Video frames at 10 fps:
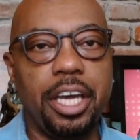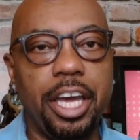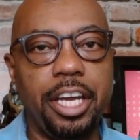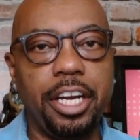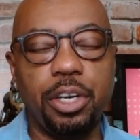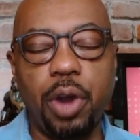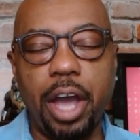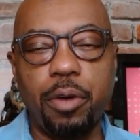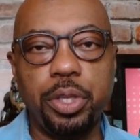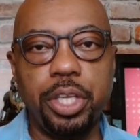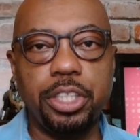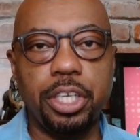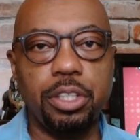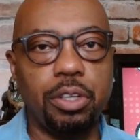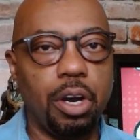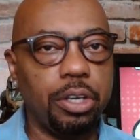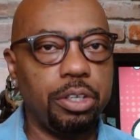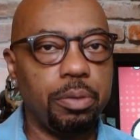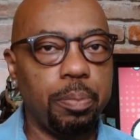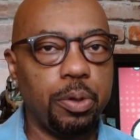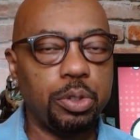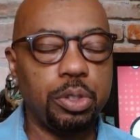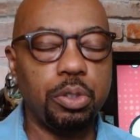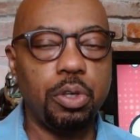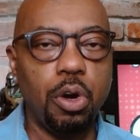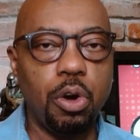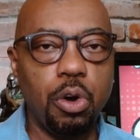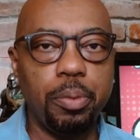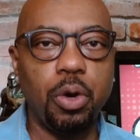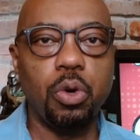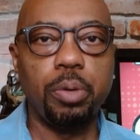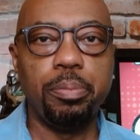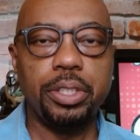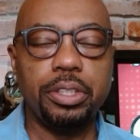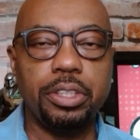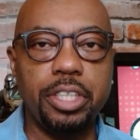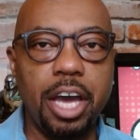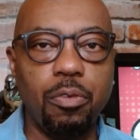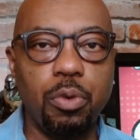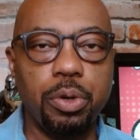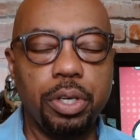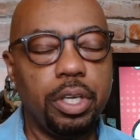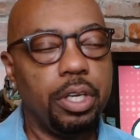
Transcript: and interact with each other on your personal home or business network.